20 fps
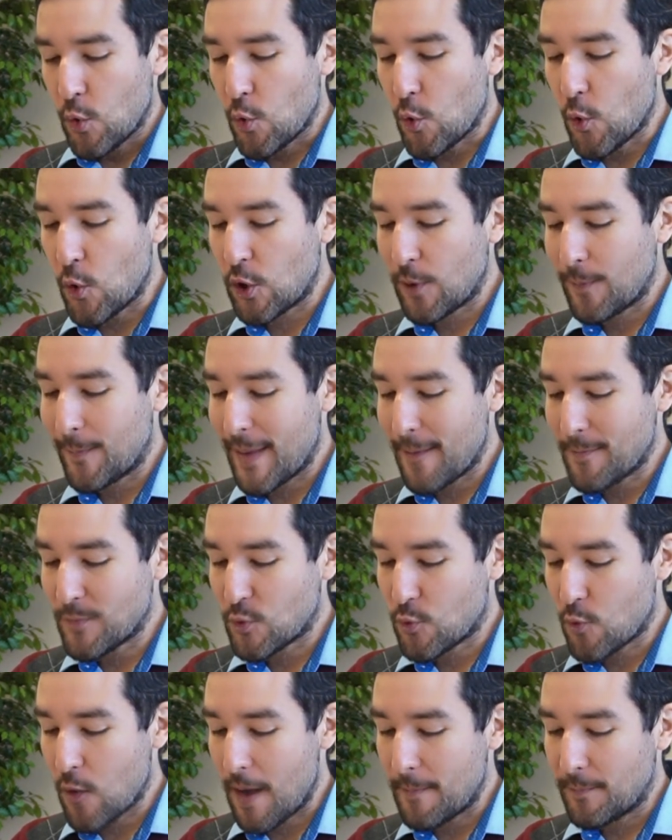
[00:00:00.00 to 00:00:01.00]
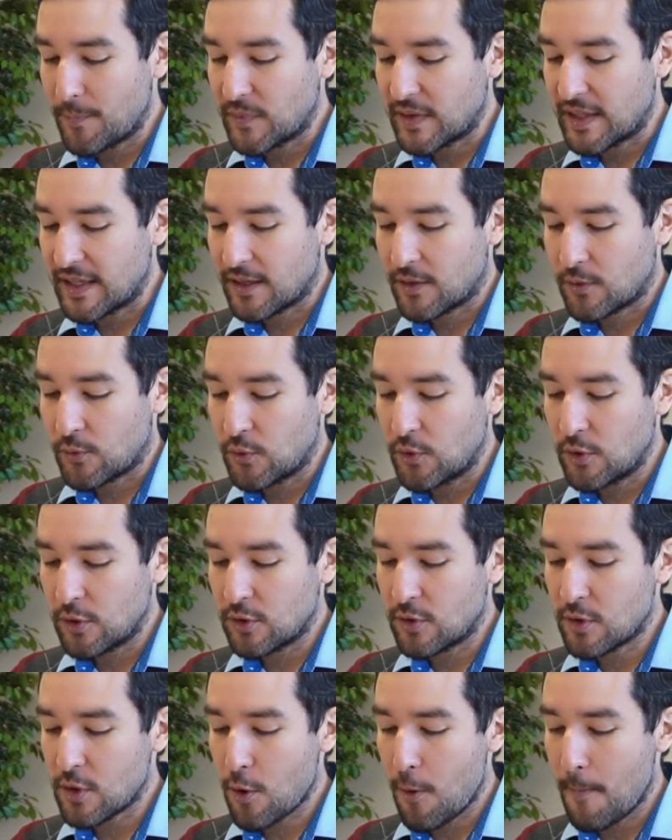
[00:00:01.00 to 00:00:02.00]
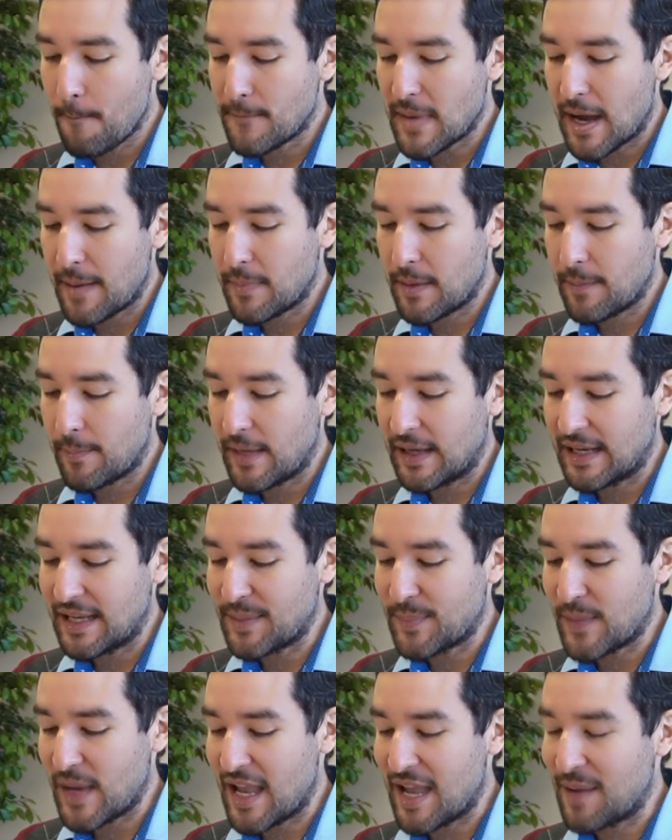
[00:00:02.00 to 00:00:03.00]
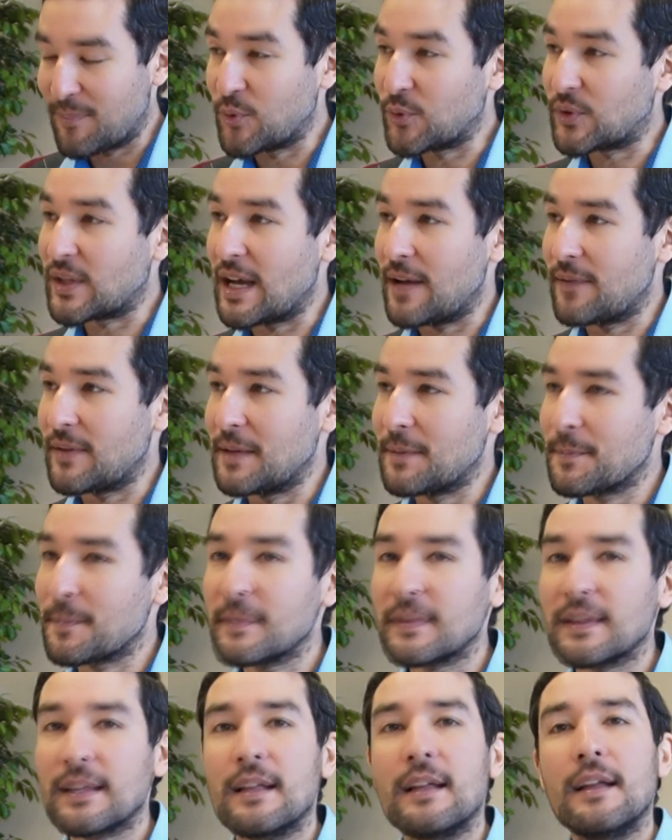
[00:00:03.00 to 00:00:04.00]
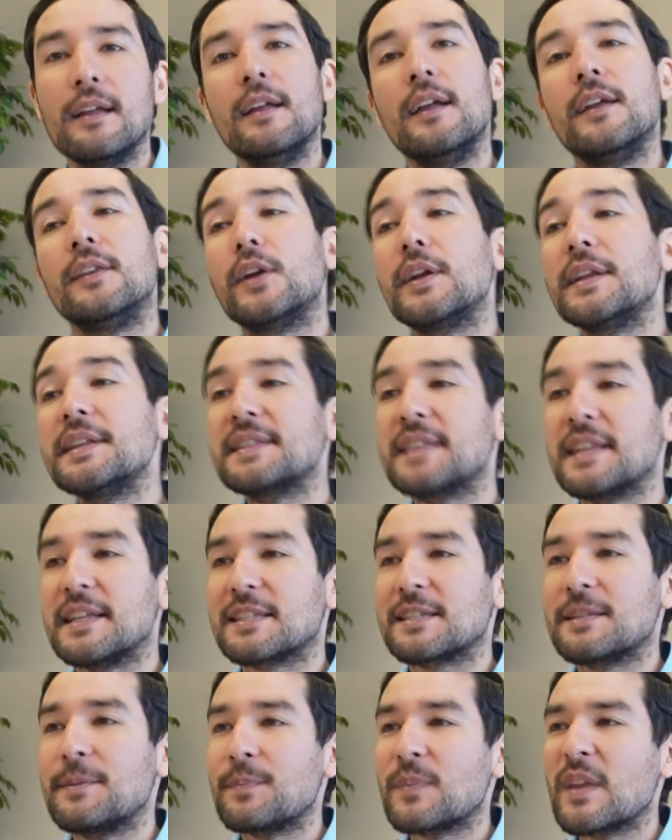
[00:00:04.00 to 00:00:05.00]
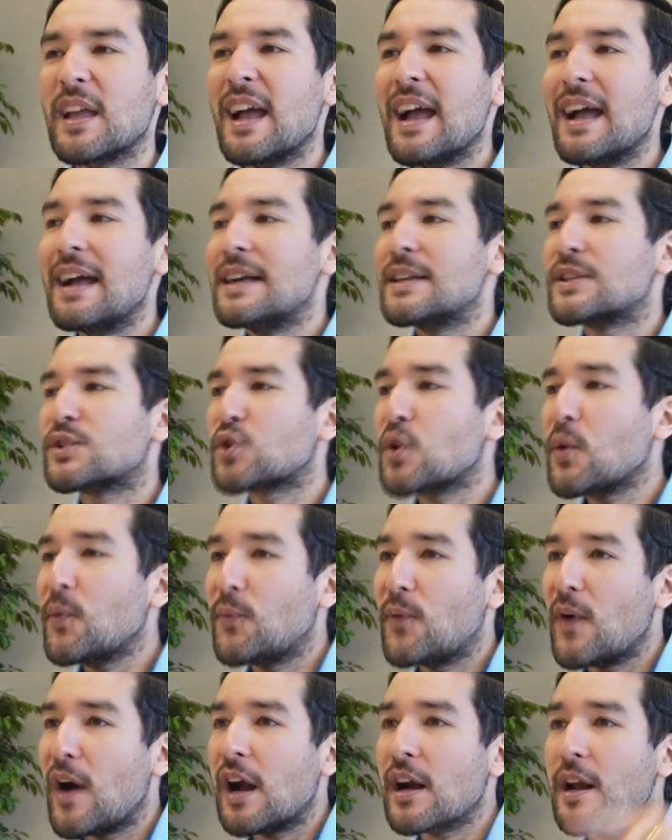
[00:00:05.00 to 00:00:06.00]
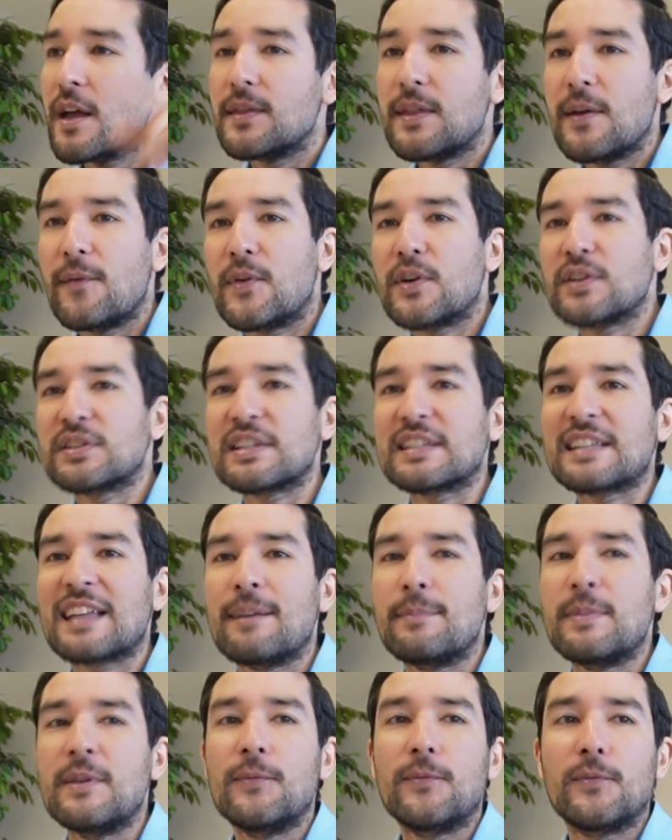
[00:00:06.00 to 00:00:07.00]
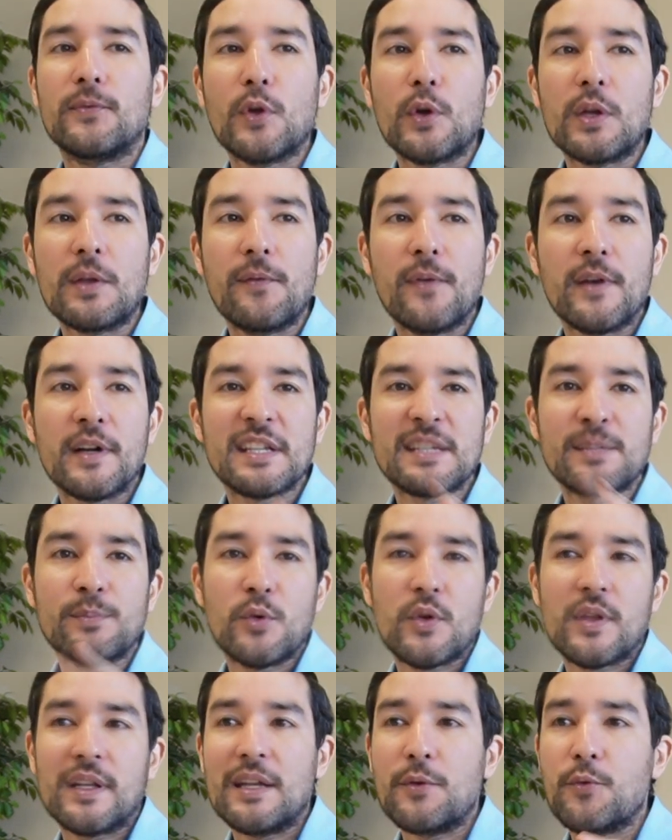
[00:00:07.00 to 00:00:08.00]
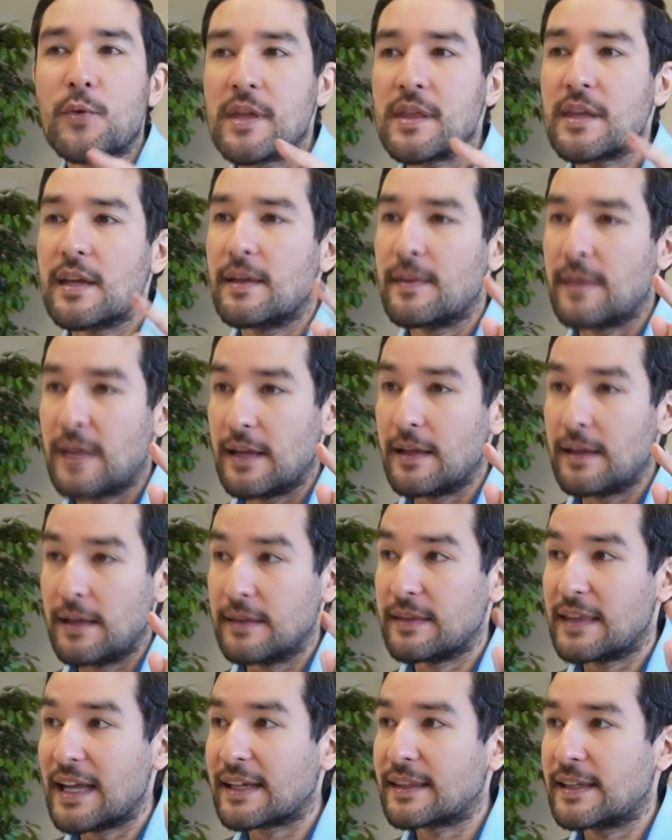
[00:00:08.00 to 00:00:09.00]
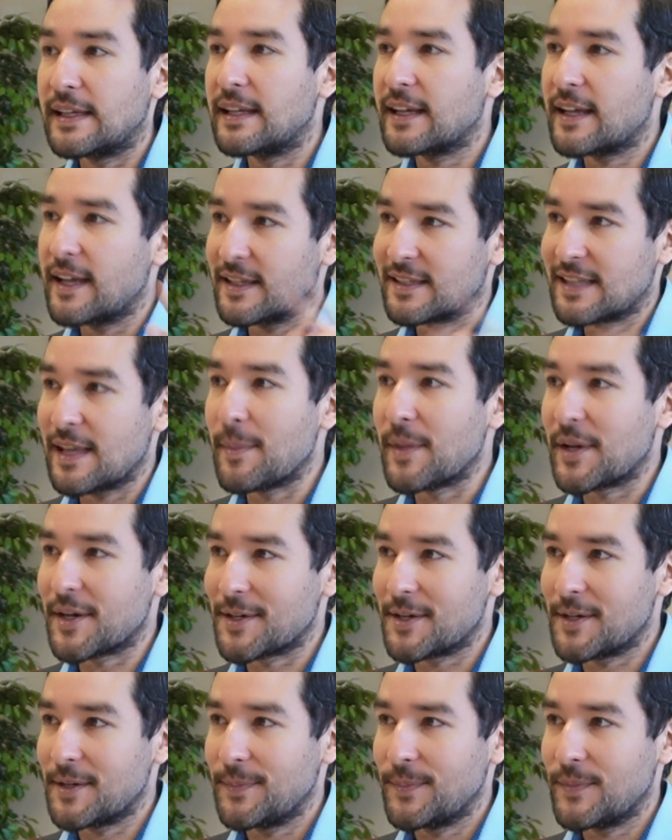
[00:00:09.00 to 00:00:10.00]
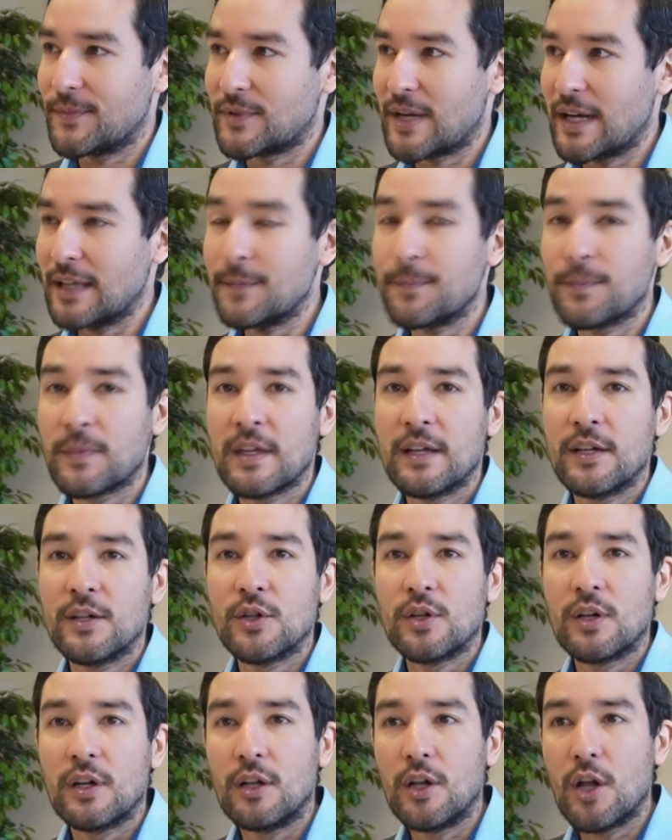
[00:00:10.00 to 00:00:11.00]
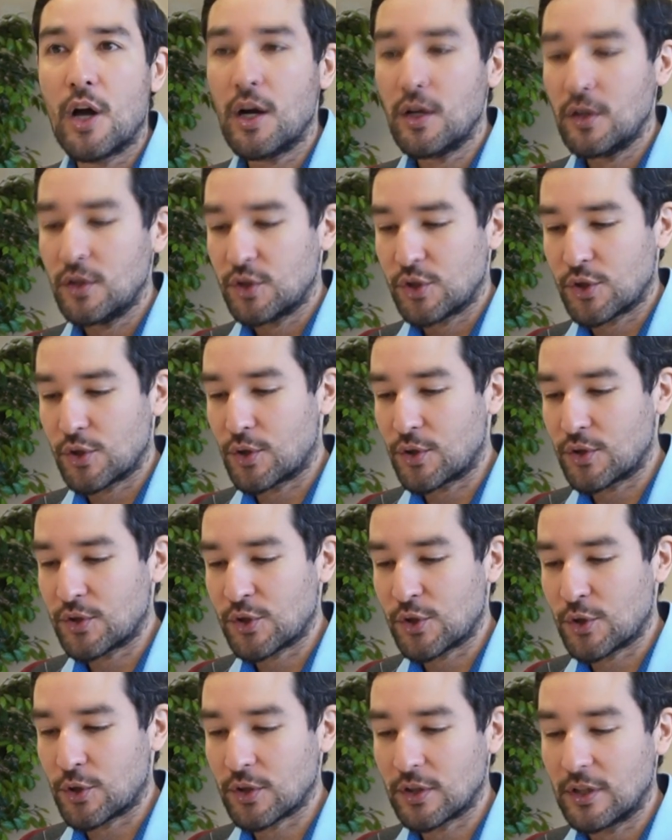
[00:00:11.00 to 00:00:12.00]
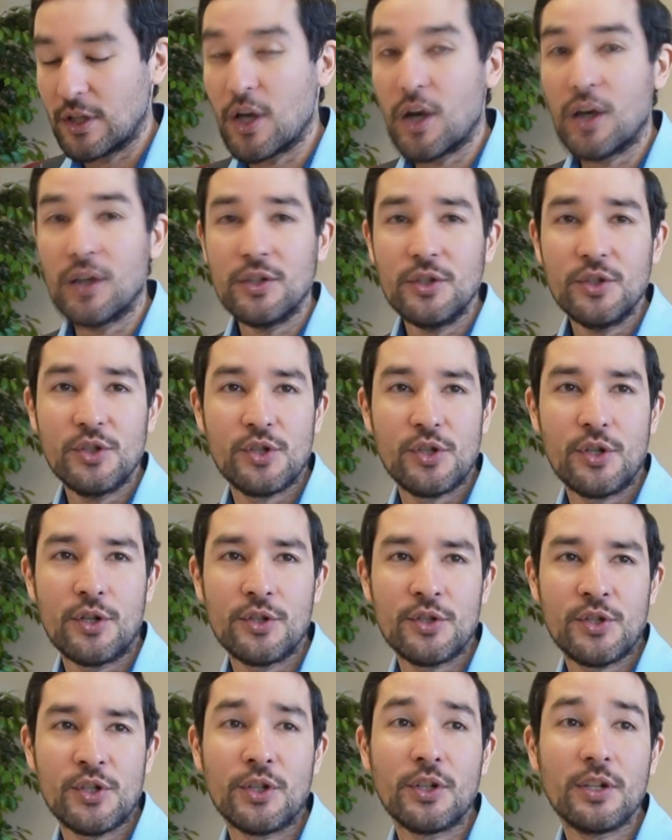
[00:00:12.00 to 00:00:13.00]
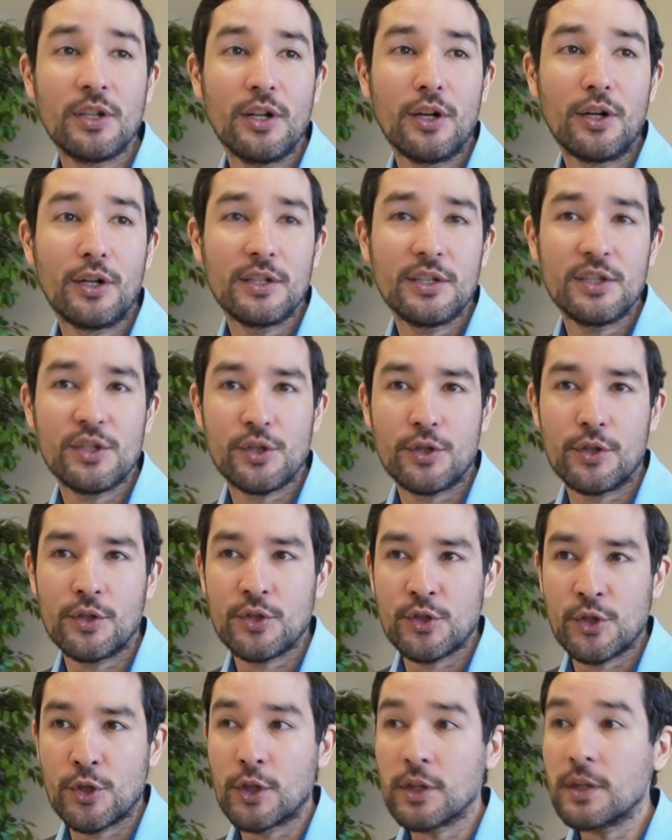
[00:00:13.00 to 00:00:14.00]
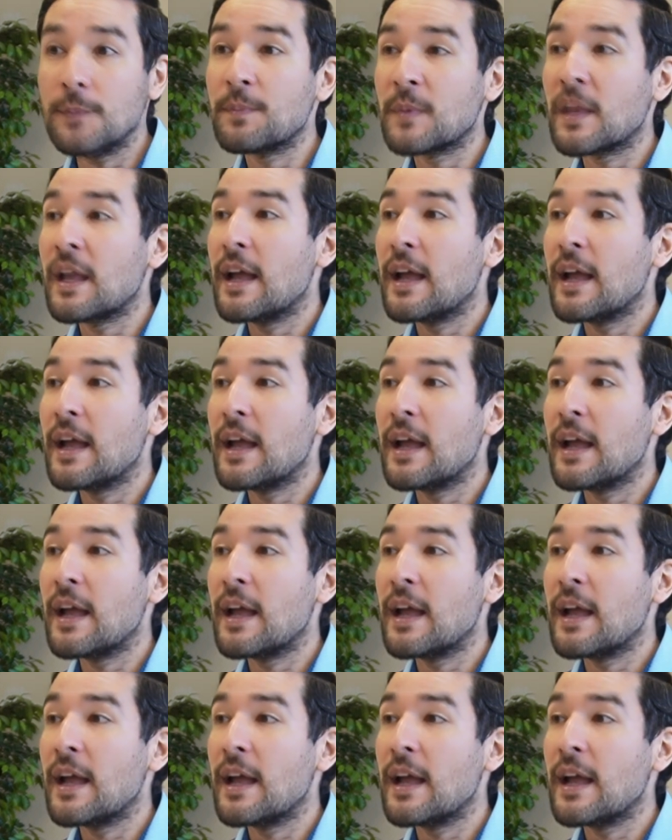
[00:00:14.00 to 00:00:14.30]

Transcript: Urbem quam dicunt romam melibe putavi. Notice this. So far, the verses have been flowing very smoothly with dactylic hexameter, right? Long, short, short, long, short, short, long, short, short